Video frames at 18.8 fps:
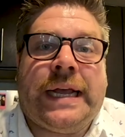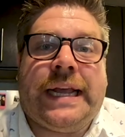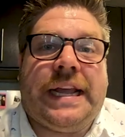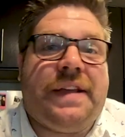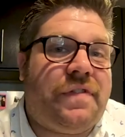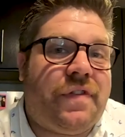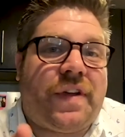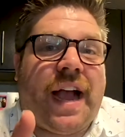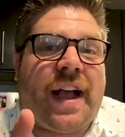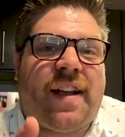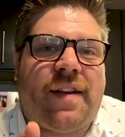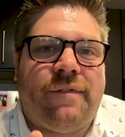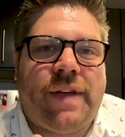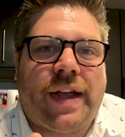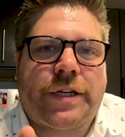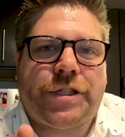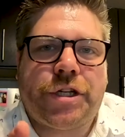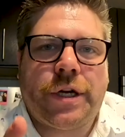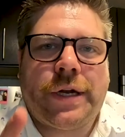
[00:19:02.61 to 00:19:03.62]
If you've got
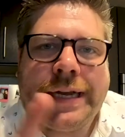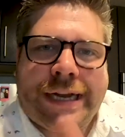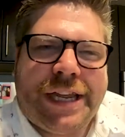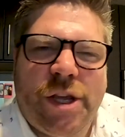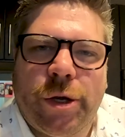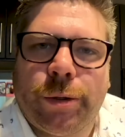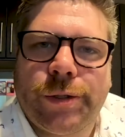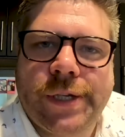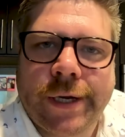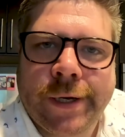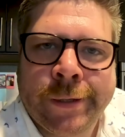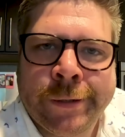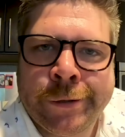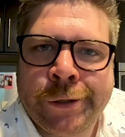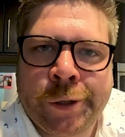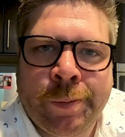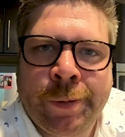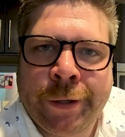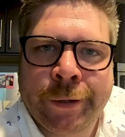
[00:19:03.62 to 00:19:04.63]
convection, use it. You should be